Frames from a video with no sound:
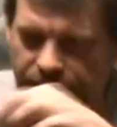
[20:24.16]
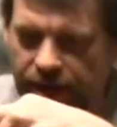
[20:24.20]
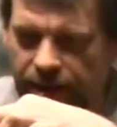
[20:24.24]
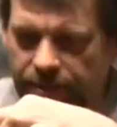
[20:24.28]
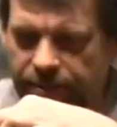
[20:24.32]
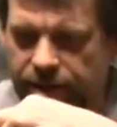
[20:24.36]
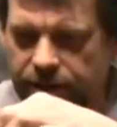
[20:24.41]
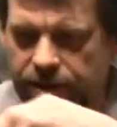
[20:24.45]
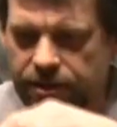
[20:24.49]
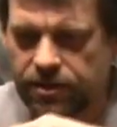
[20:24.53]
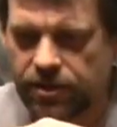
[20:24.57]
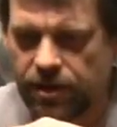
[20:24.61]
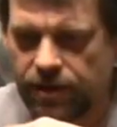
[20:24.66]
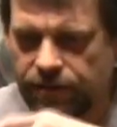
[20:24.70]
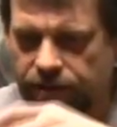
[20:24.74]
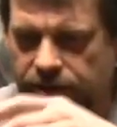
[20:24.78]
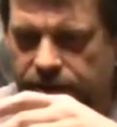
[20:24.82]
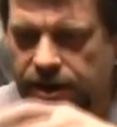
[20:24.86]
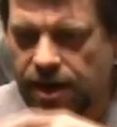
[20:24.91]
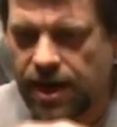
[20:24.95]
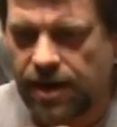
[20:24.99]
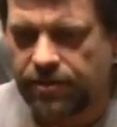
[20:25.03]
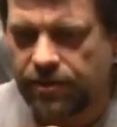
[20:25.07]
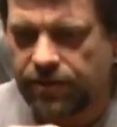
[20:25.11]
the napkins off
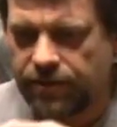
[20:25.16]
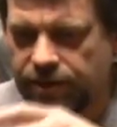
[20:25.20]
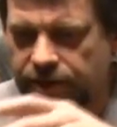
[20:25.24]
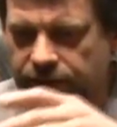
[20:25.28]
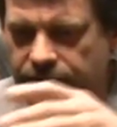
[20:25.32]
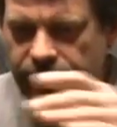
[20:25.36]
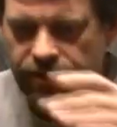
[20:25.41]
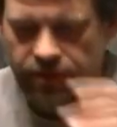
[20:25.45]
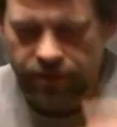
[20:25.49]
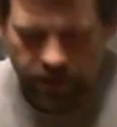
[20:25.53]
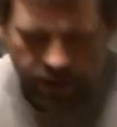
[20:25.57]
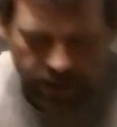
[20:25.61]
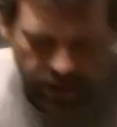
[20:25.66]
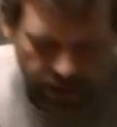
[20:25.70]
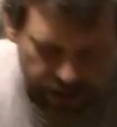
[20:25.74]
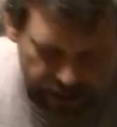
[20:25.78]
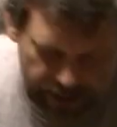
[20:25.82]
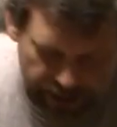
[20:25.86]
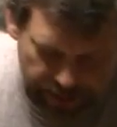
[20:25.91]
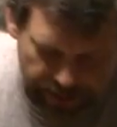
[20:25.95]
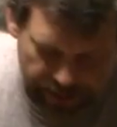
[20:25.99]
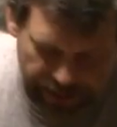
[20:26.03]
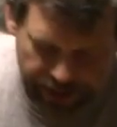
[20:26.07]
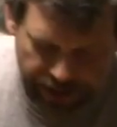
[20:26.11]
the top of it either.
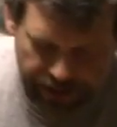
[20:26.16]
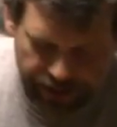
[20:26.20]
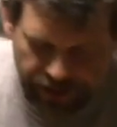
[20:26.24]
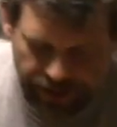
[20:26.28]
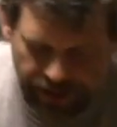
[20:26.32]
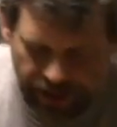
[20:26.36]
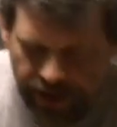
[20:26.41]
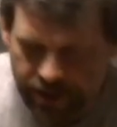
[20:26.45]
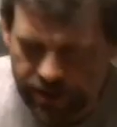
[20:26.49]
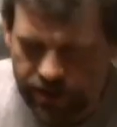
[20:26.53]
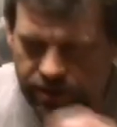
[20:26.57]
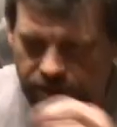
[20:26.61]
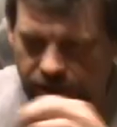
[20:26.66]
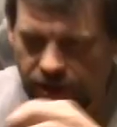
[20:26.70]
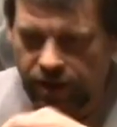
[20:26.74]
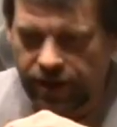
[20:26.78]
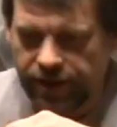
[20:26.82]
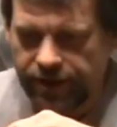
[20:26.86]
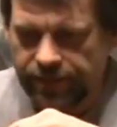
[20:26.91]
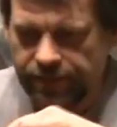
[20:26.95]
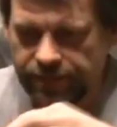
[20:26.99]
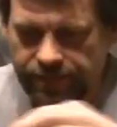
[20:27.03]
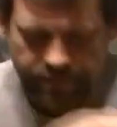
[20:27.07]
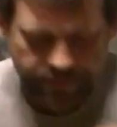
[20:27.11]
Didn't mean to do that,
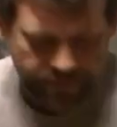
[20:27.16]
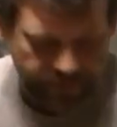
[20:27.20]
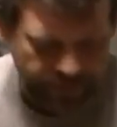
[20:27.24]
sorry.